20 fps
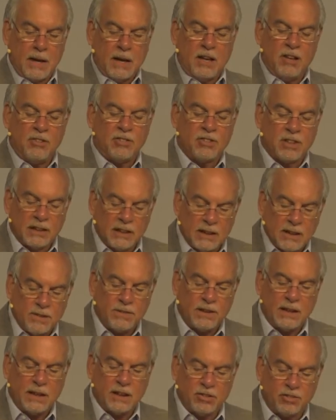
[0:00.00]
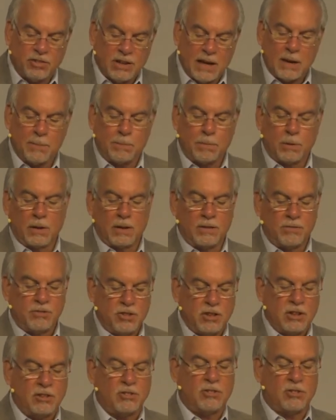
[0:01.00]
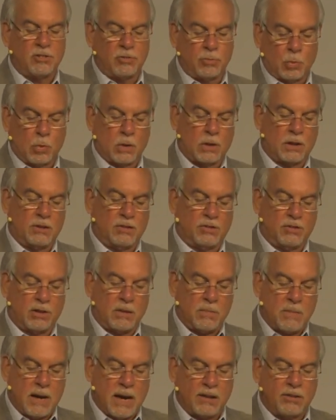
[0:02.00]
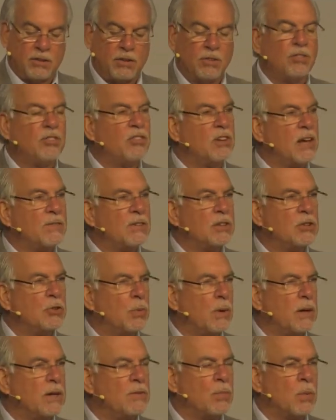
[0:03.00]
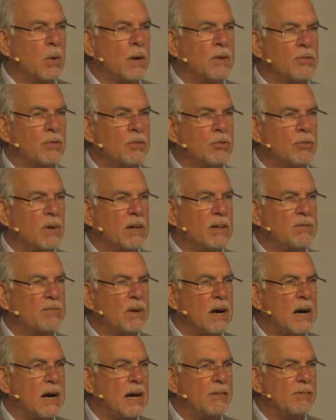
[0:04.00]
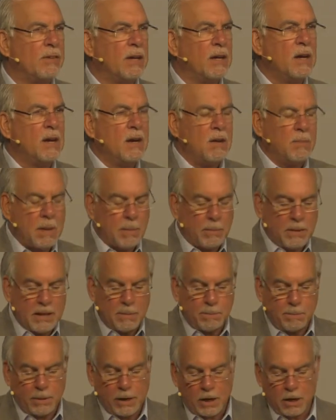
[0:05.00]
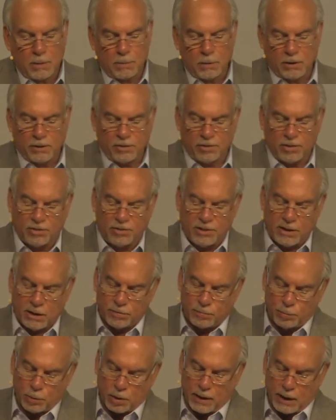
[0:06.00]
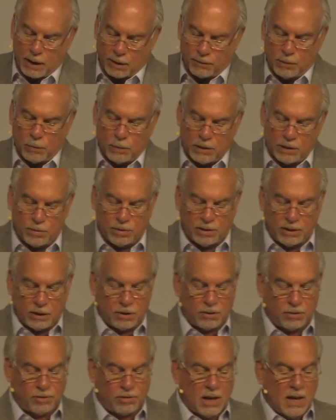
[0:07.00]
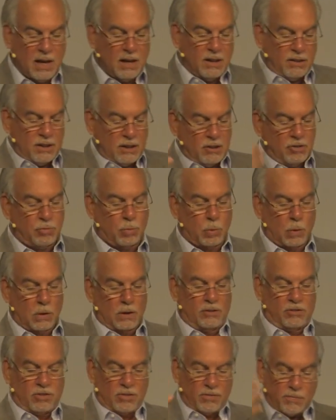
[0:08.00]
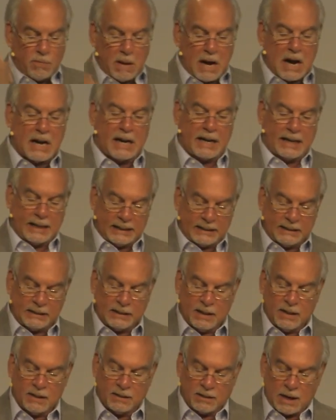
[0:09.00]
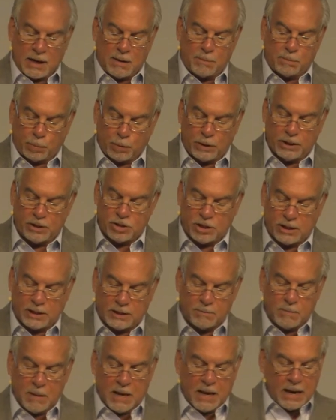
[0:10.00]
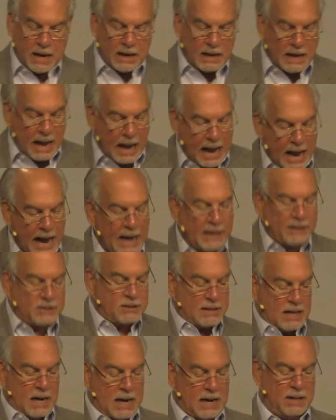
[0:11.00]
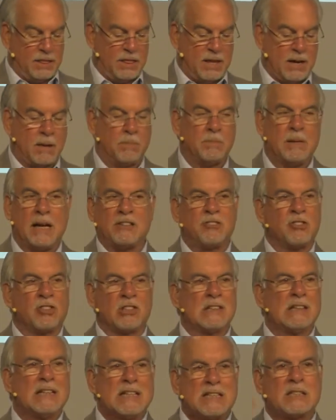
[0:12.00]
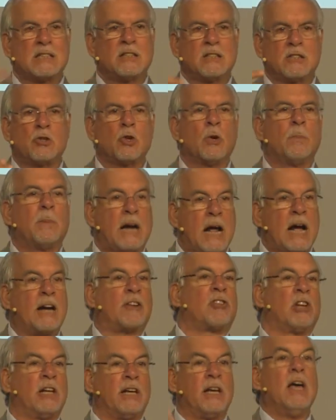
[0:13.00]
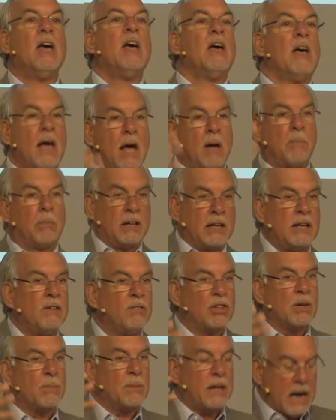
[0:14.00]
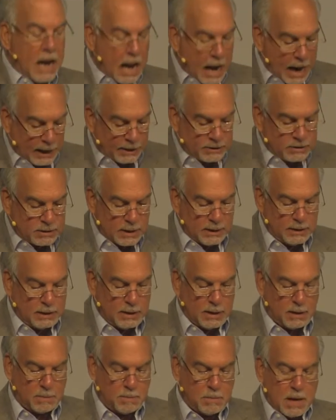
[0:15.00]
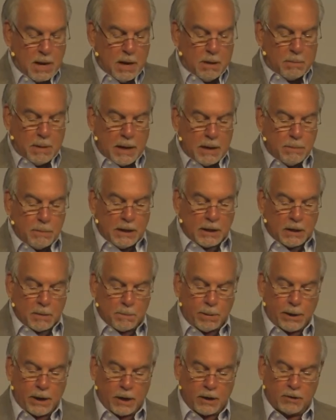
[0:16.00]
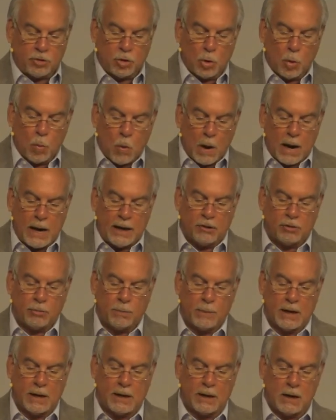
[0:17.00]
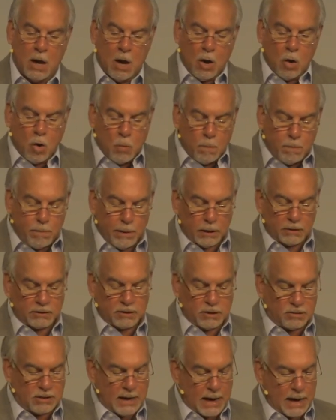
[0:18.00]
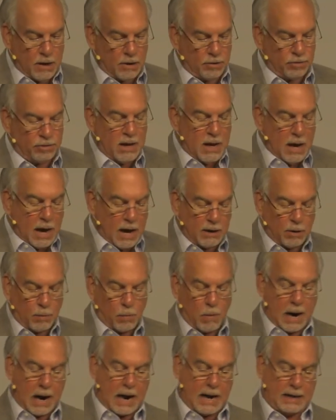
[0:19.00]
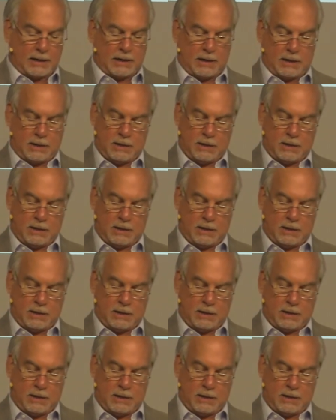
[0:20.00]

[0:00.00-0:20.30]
He's the living example of Jesus' words in Matthew 7, 24 through 25. Remember that parable? He says, therefore, everyone who hears these words of mine that I'm preaching and acts on them, not just listens to them, but actually believes them and acts on them, may be compared to a wise man who built his house on a rock.